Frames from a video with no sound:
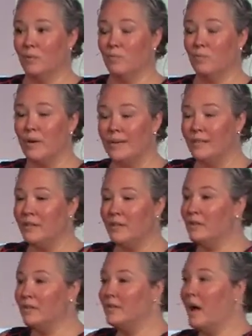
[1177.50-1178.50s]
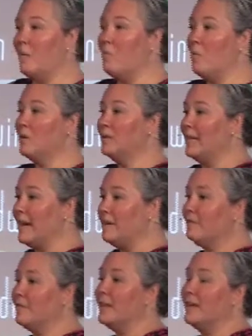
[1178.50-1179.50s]
The reason there is not more
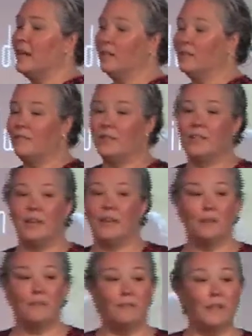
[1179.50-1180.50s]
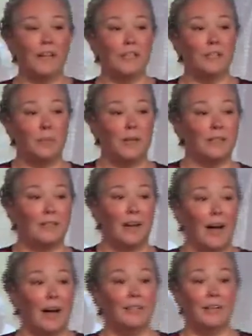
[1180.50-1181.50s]
life in an elephant than in a flea is because
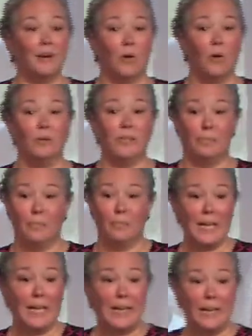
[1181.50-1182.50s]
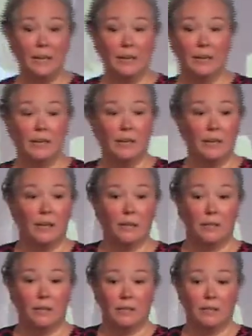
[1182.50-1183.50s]
God can only be
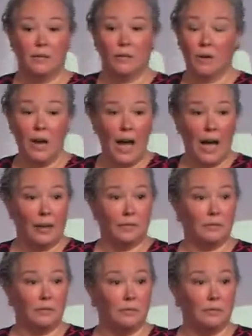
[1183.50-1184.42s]
or not.